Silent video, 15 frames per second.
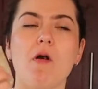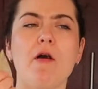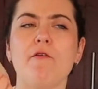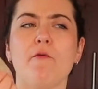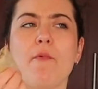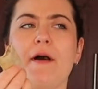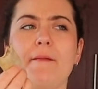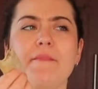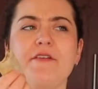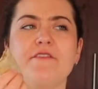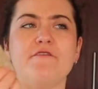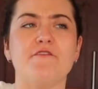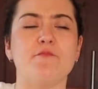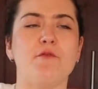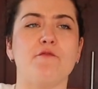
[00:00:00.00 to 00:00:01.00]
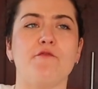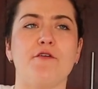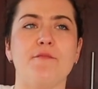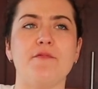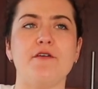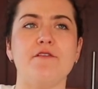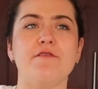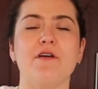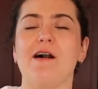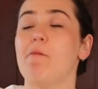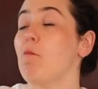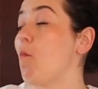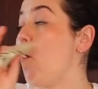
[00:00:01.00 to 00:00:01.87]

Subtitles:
don't know why I'm doing this before I'm doing that.